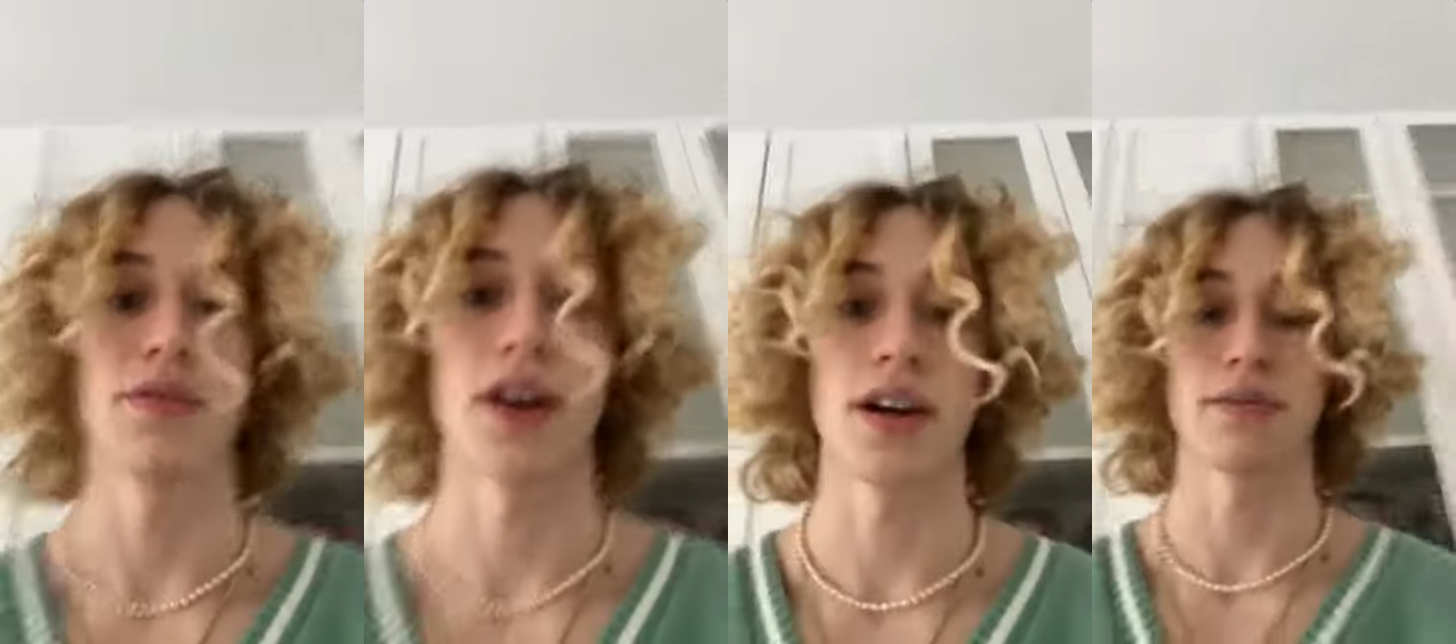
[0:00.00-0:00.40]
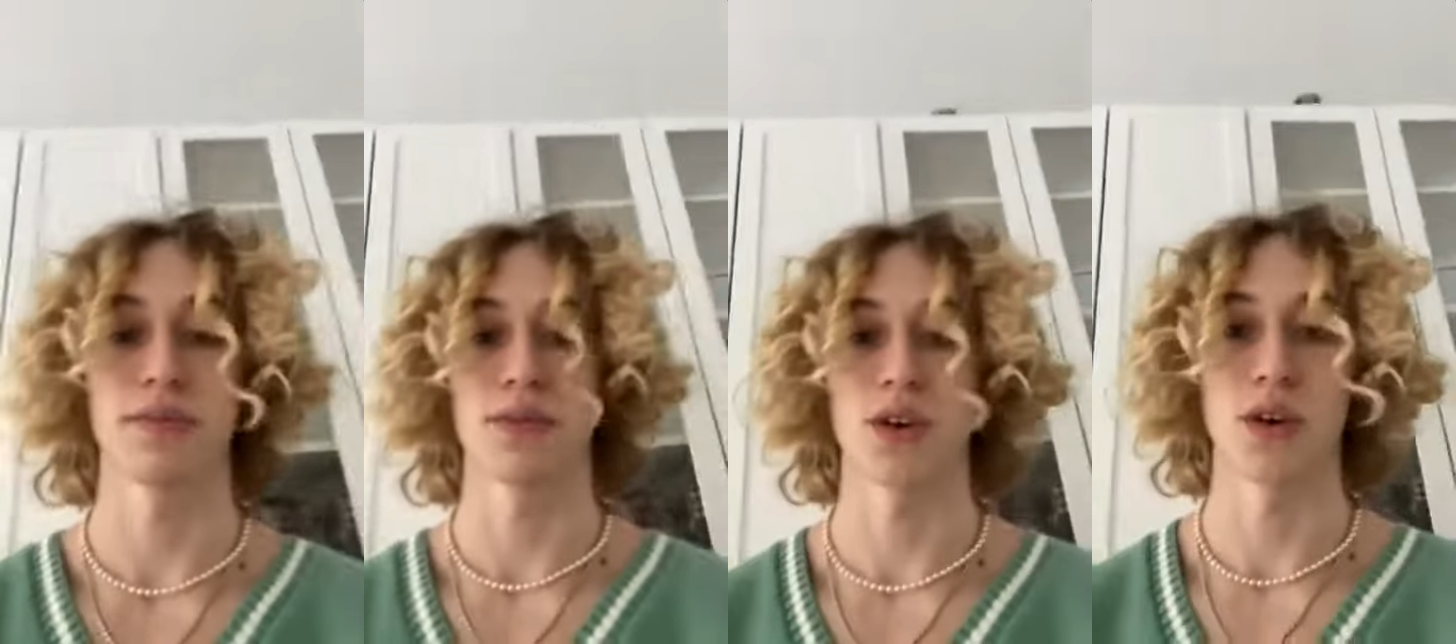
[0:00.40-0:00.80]
Fire.
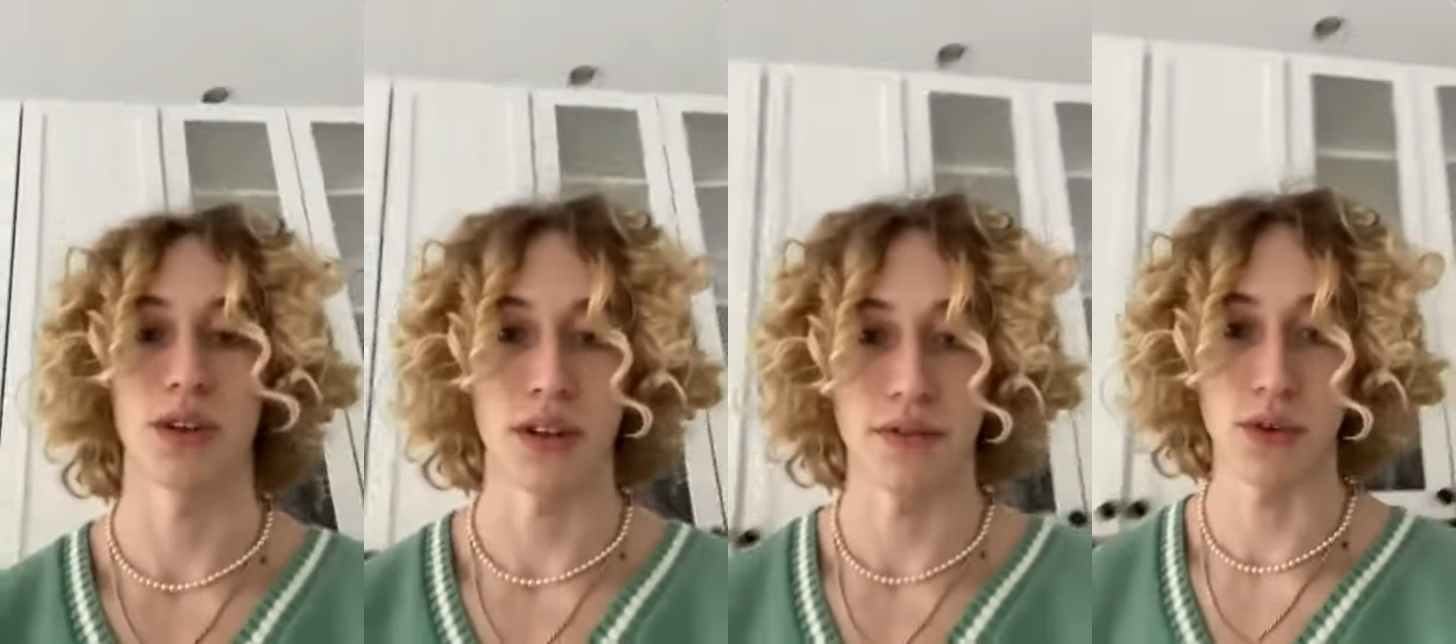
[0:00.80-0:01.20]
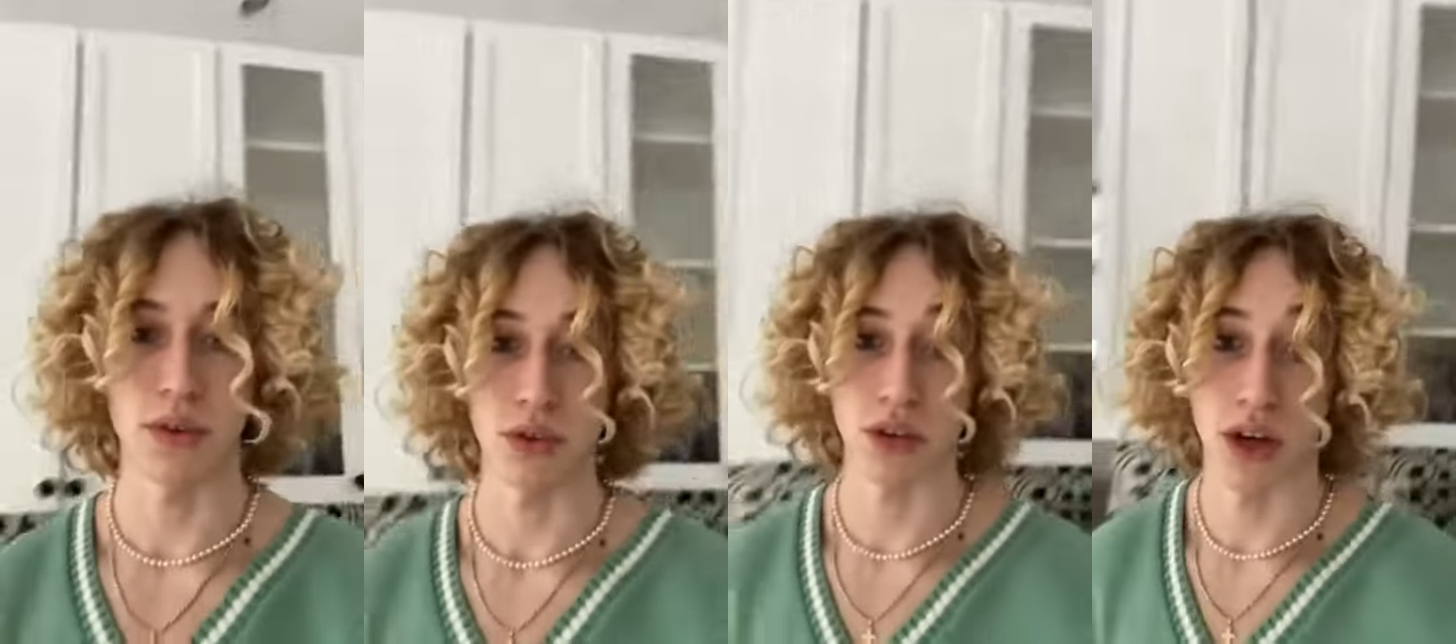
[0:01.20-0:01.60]
So only a
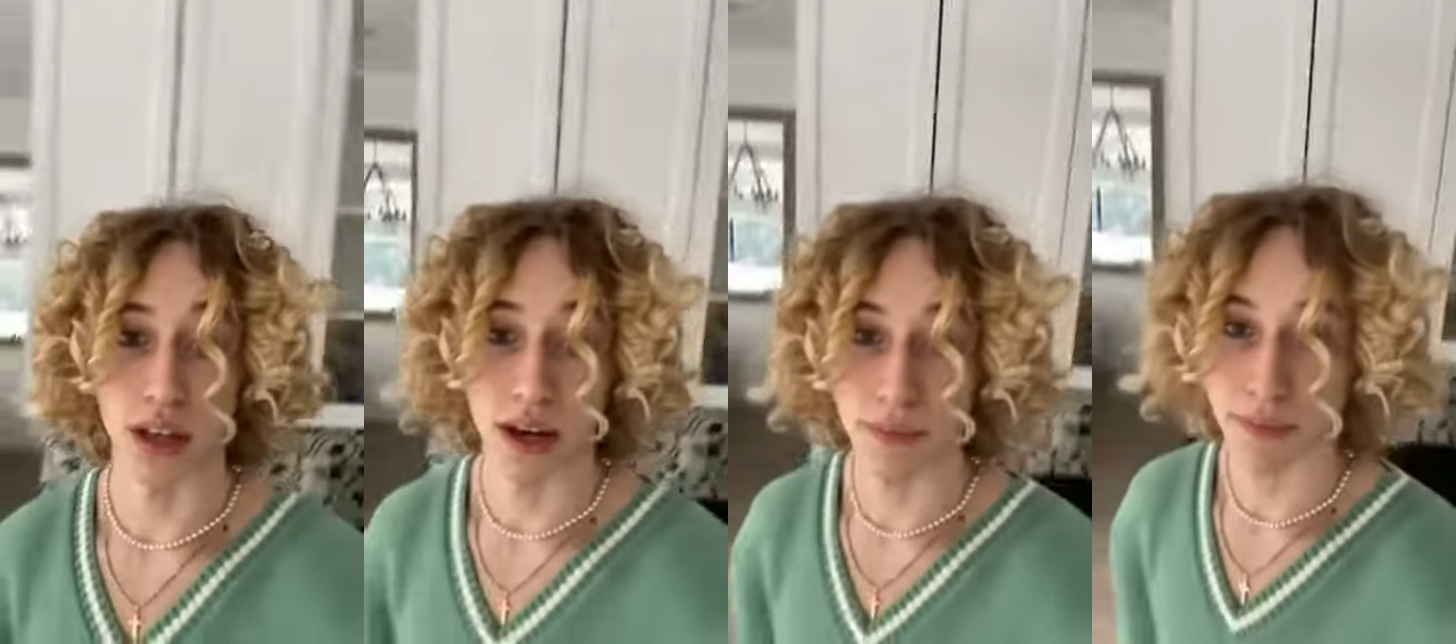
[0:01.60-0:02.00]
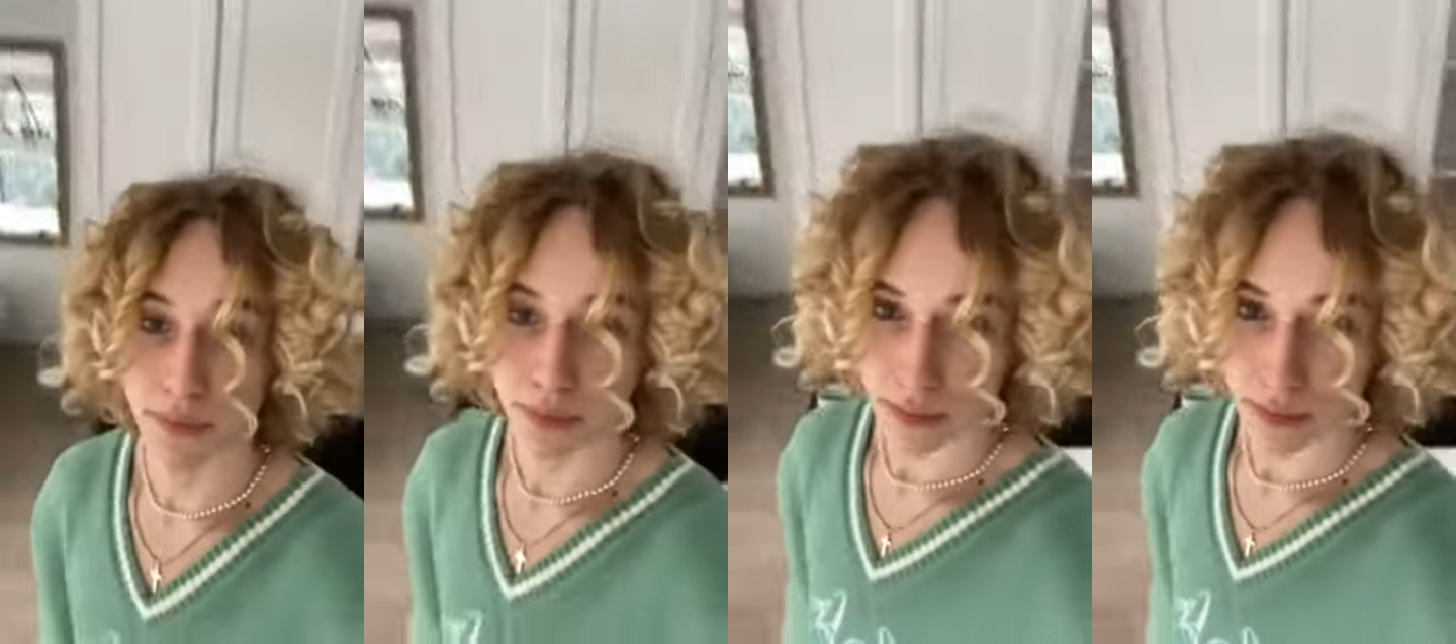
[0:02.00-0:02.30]
few of you saw that.